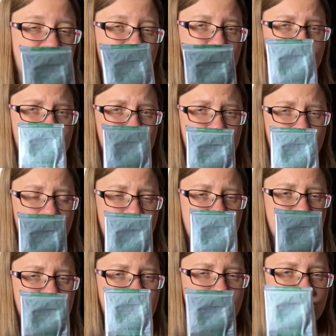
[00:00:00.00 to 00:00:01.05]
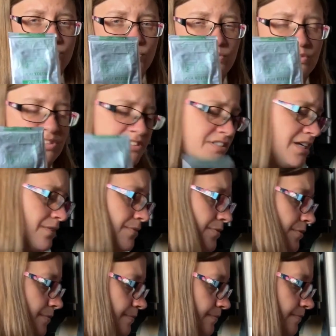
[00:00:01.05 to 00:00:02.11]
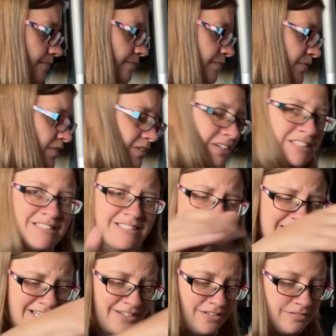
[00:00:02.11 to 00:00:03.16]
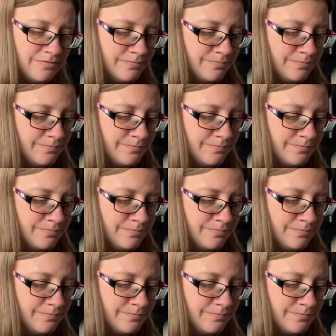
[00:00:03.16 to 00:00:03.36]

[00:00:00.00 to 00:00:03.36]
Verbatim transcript: goes through security, it doesn't ruin the stuff, like the scanner.